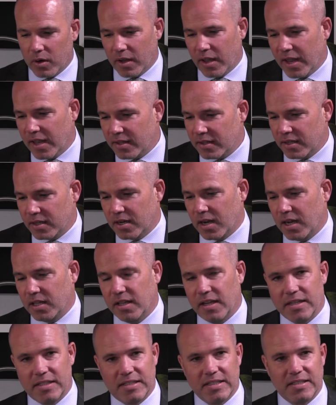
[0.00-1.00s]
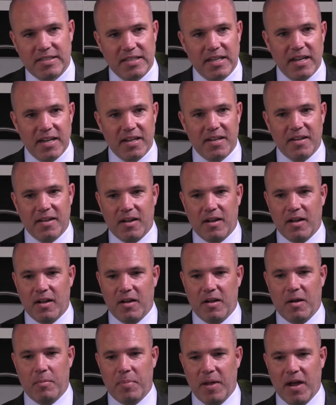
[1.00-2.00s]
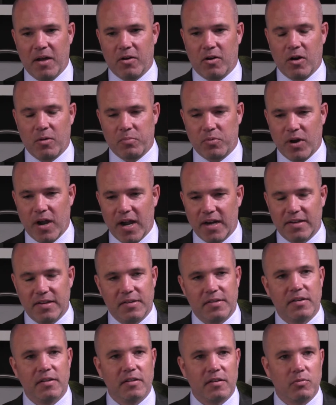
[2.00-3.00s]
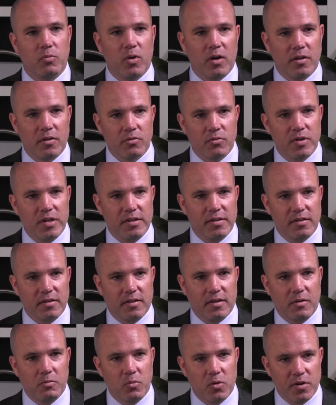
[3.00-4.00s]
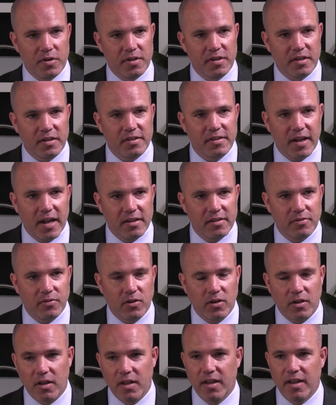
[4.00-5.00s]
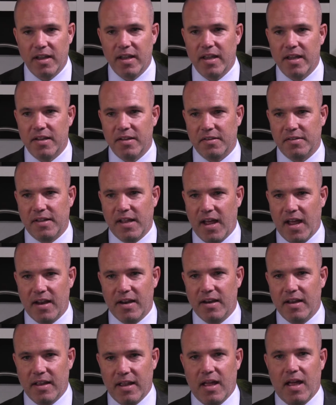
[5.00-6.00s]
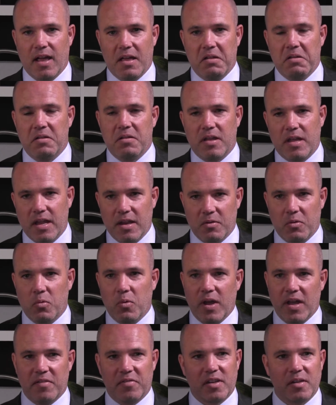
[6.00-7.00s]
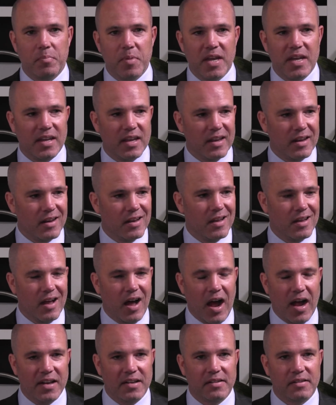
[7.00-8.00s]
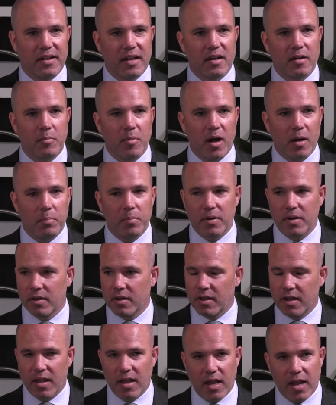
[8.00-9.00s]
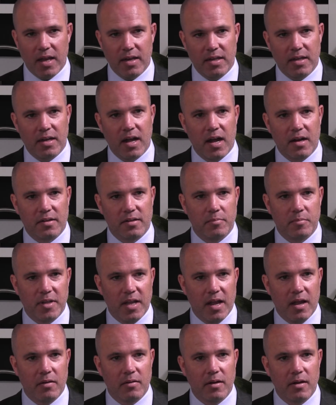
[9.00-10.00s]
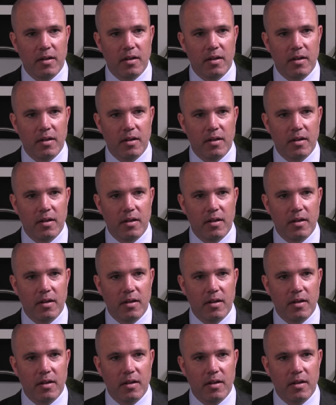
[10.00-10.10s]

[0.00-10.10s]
Andy and I like to say about our practice, and it's one of the reasons that we're successful, is that, in a way of speaking, I set them up, Andy knocks them down.